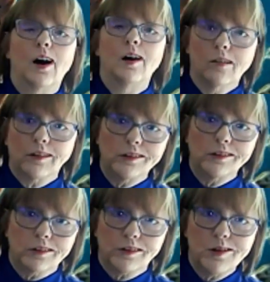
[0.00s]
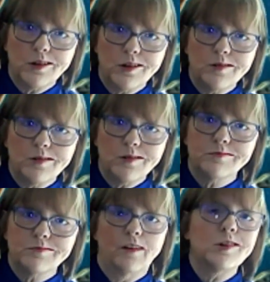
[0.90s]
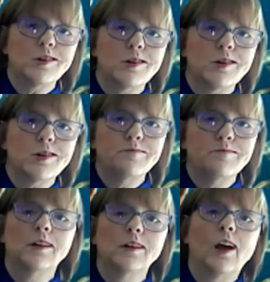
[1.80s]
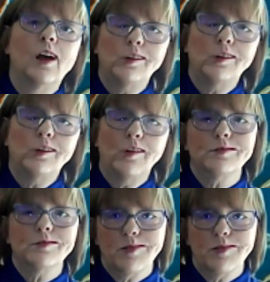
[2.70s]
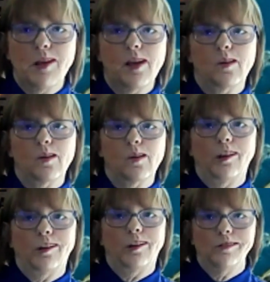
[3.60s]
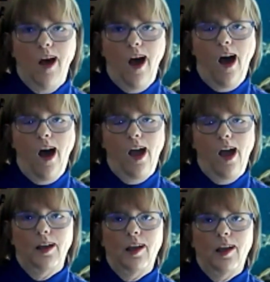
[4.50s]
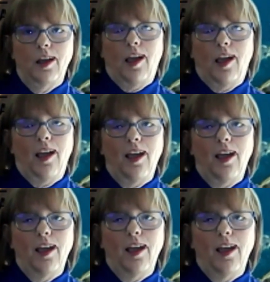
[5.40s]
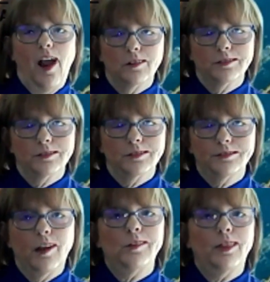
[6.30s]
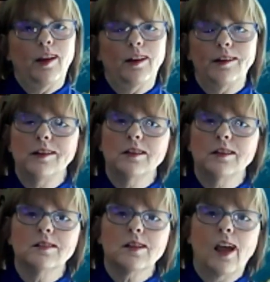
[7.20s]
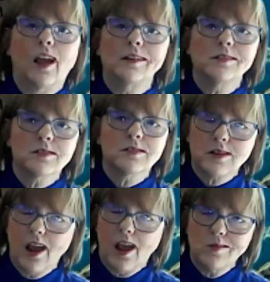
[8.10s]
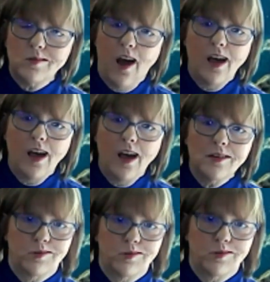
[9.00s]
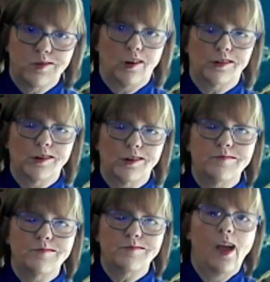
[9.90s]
all these groups I've told you about. You have to pick what you like. And I will tell you, there is a statewide support group,